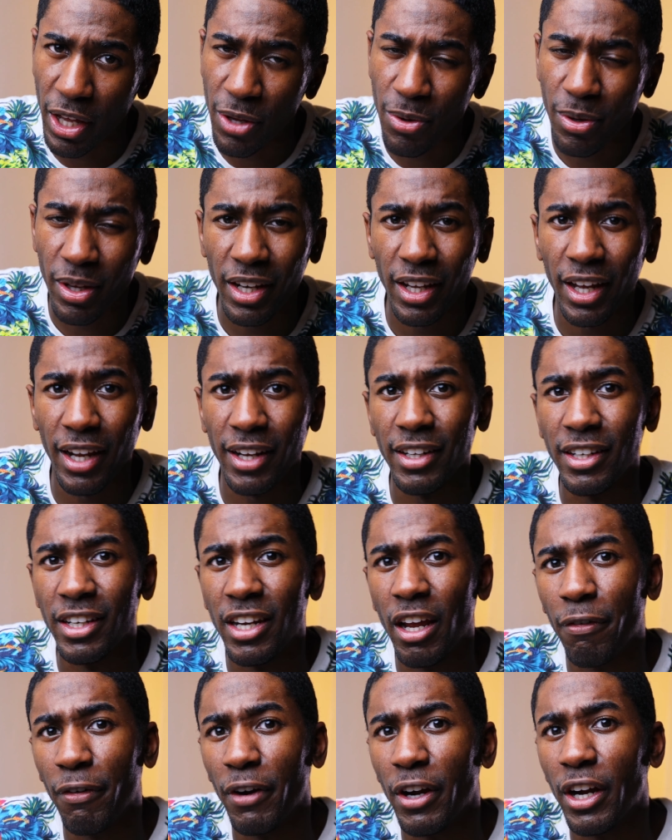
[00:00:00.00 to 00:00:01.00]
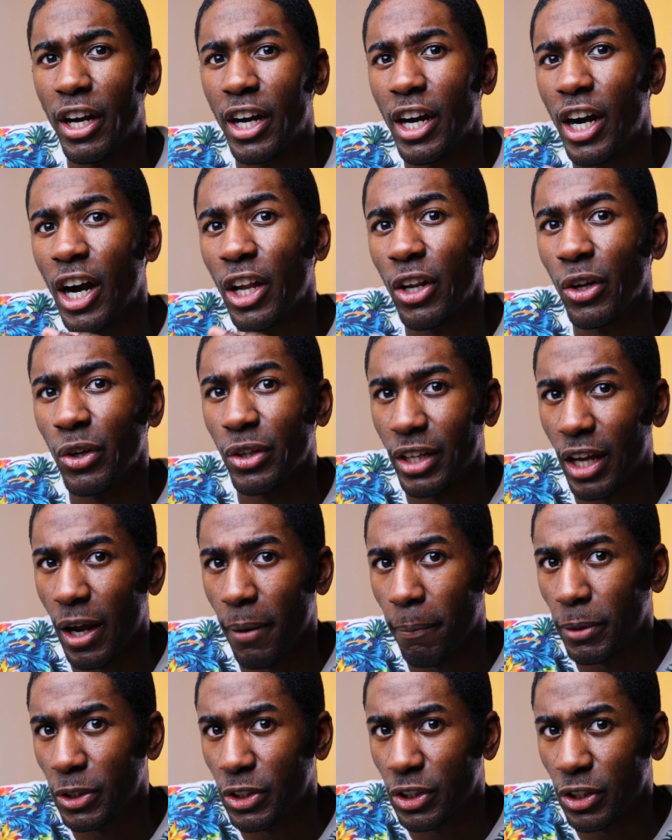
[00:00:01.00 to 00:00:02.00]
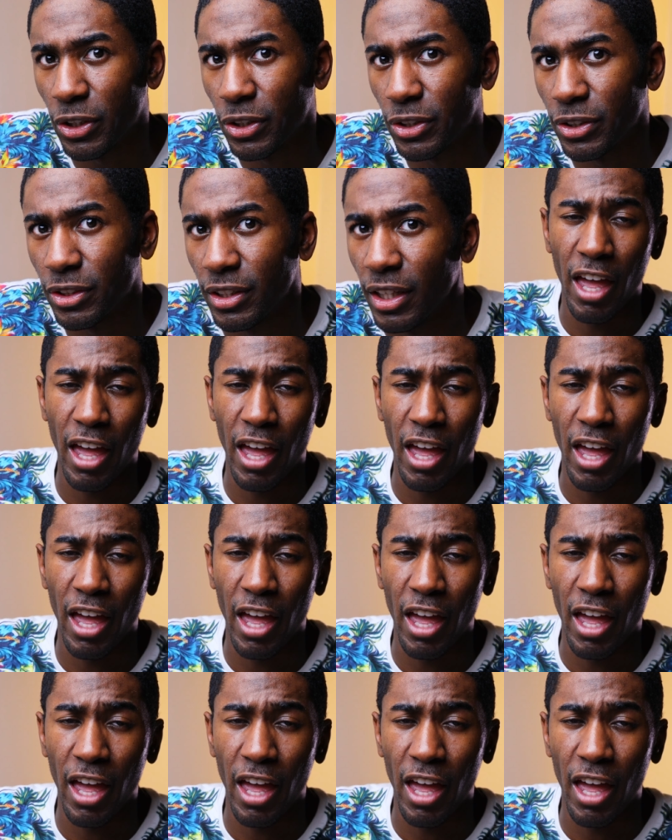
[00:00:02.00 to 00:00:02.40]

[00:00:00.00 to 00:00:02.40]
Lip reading: you can get different color temperatures.